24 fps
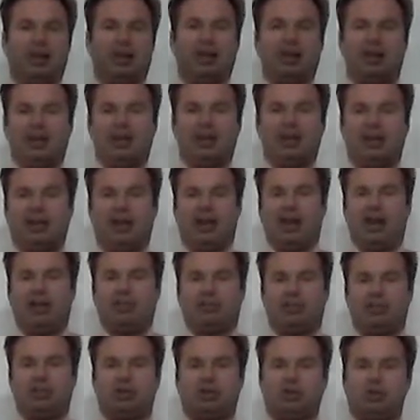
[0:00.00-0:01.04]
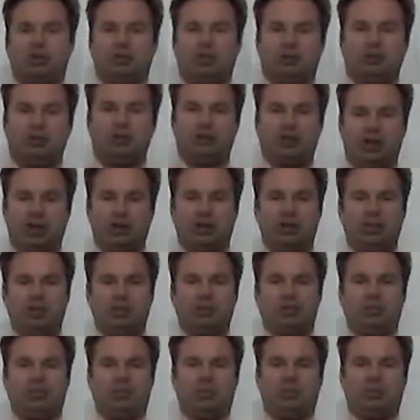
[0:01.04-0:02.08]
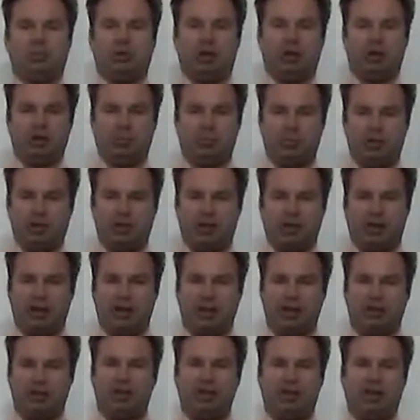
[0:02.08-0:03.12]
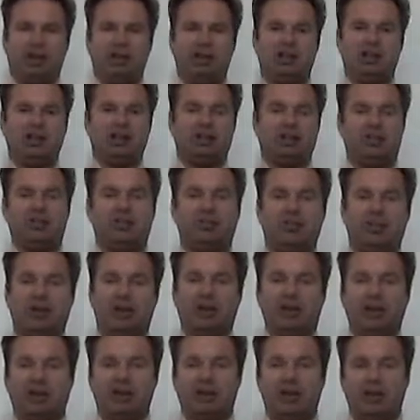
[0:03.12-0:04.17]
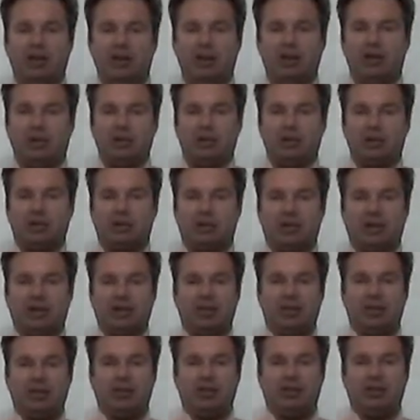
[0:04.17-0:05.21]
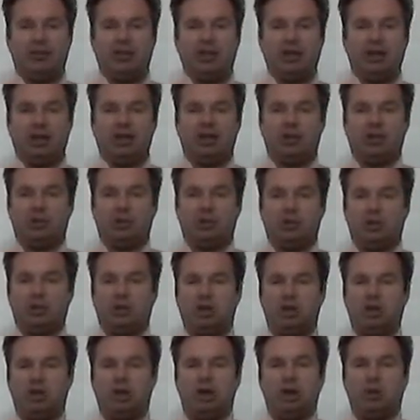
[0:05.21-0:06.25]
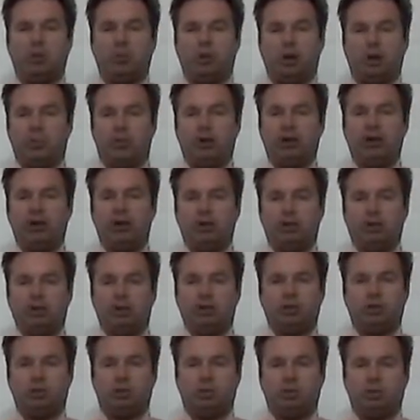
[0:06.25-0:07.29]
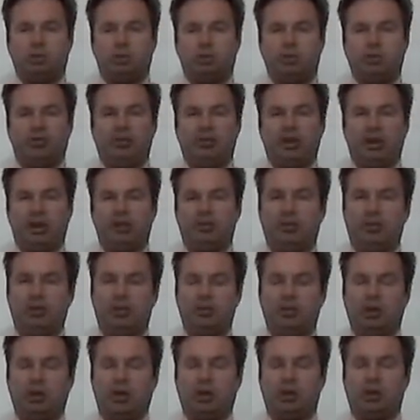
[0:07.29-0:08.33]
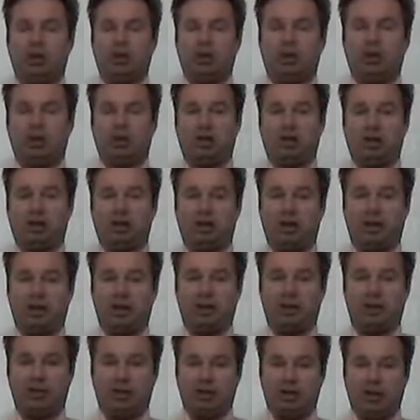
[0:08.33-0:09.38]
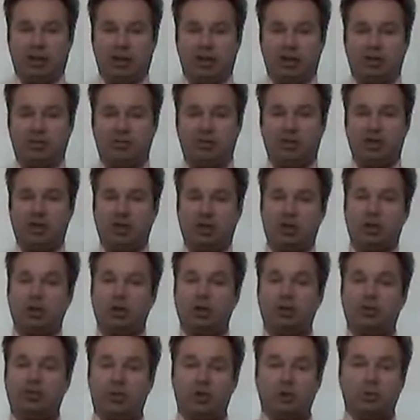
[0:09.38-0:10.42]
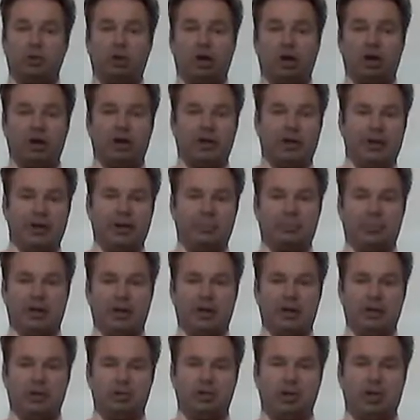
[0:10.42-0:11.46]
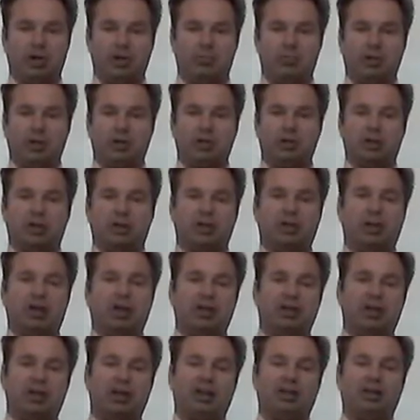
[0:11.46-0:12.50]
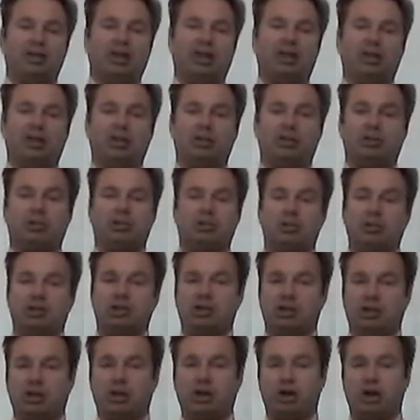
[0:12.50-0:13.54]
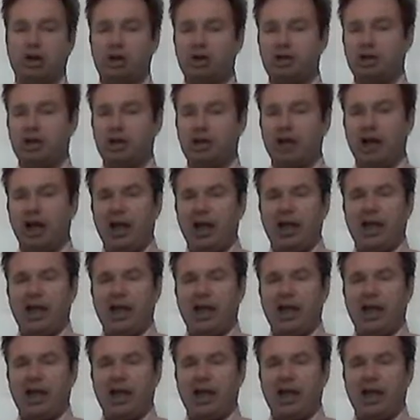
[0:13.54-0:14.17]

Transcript: Good afternoon, friends. Welcome to the next session of Greek videos. What I want to do, we've had a few lessons since I did the last video, if you are in my New Testament Greek class at San Diego Christian College.